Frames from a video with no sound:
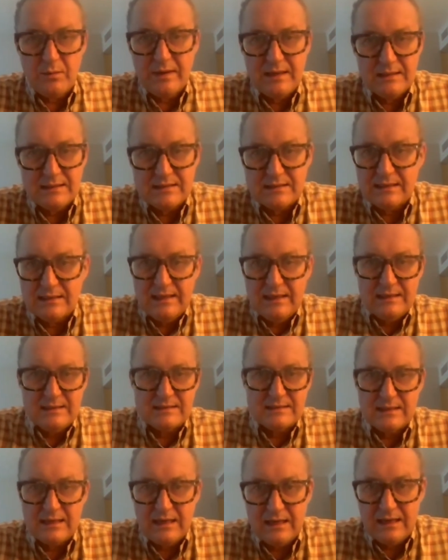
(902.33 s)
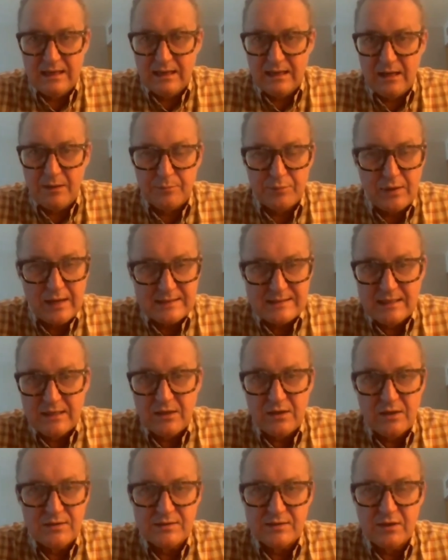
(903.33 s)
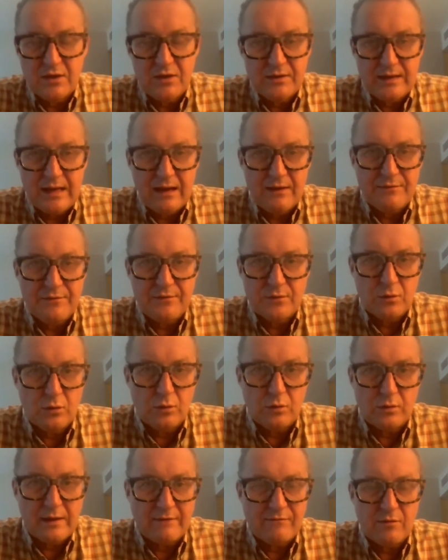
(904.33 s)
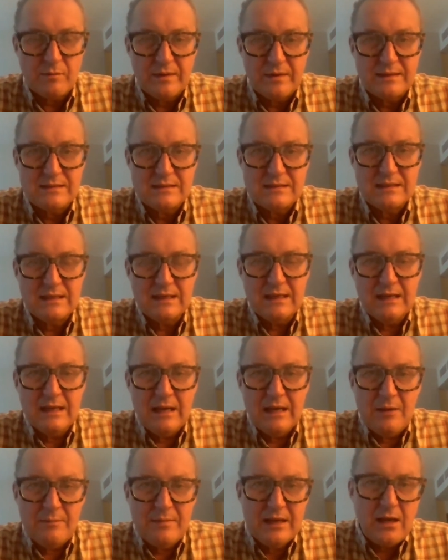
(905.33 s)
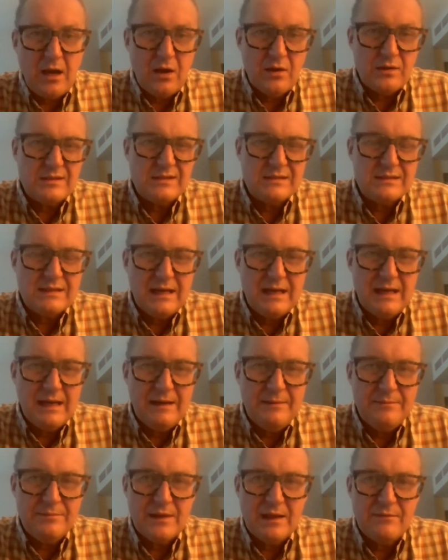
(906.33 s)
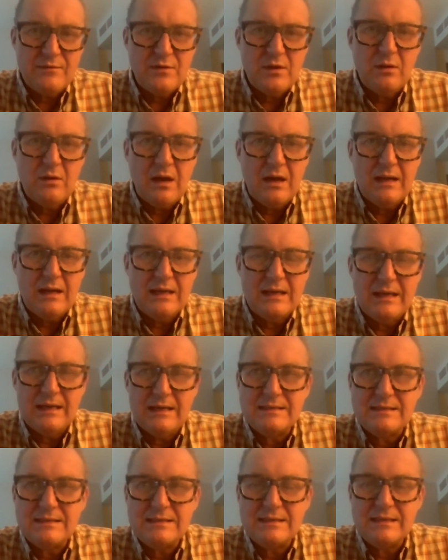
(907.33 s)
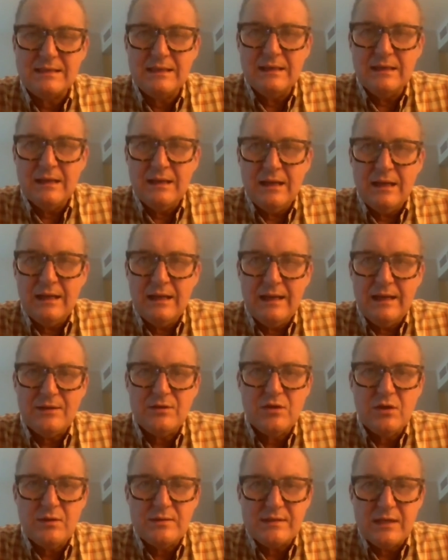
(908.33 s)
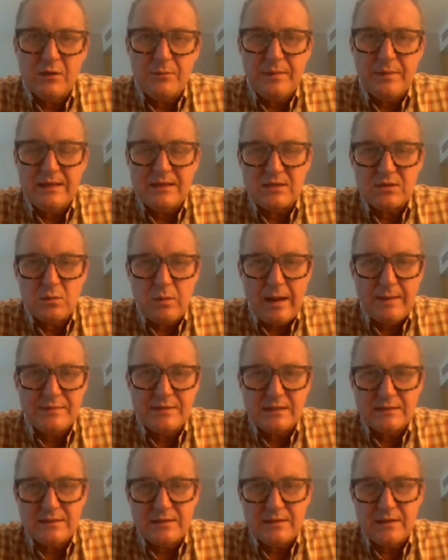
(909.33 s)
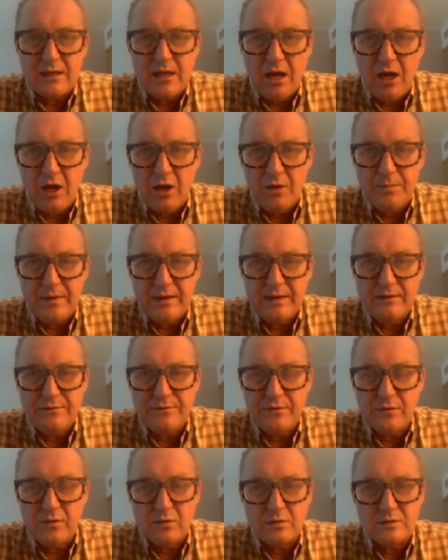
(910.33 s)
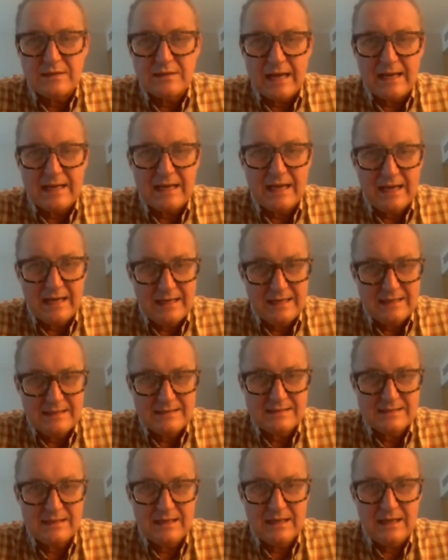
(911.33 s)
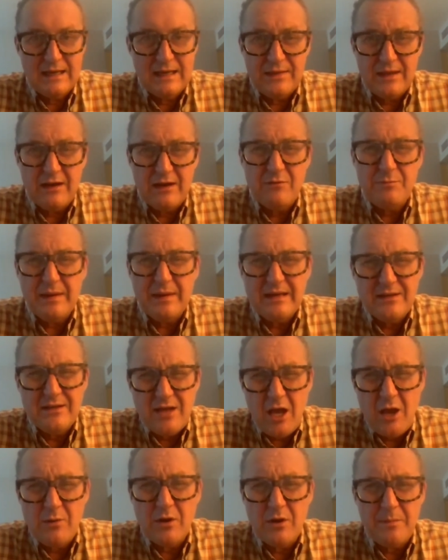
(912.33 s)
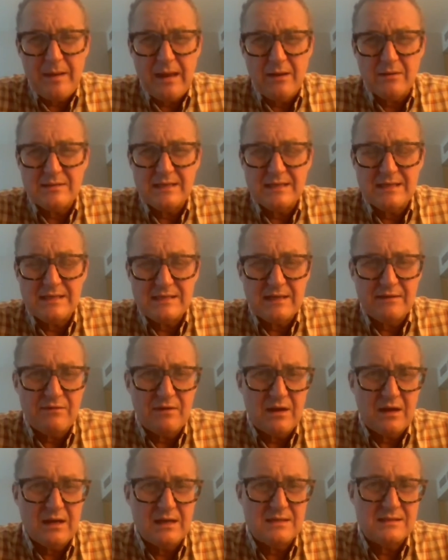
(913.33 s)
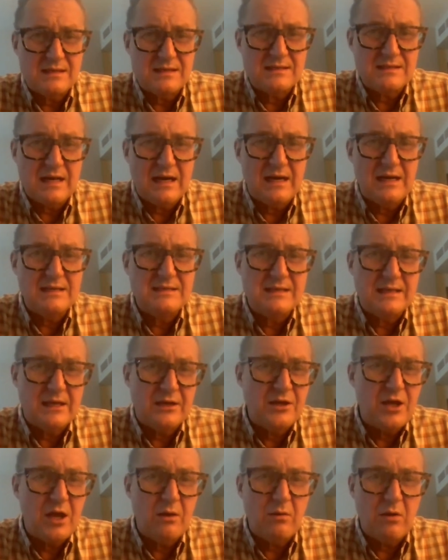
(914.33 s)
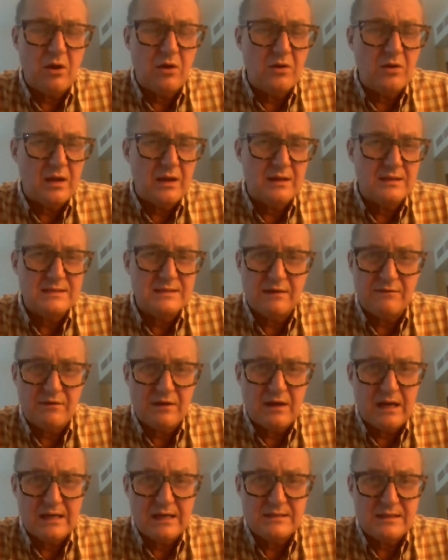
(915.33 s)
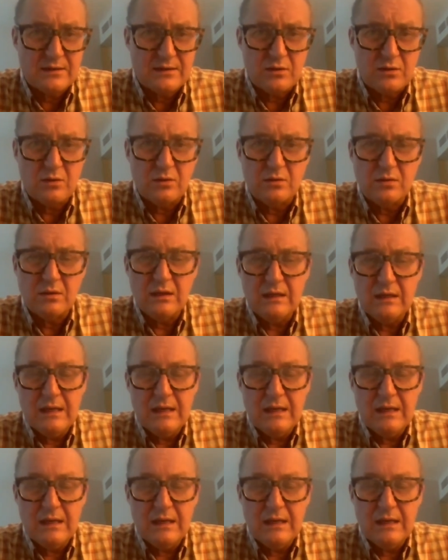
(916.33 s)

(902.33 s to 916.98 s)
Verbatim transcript: is, is uh, a pressing concern now for all governments because, um, if you like, it's issues that have been swept under the carpet for decades that have been known about in civilized society are no longer civilized at all.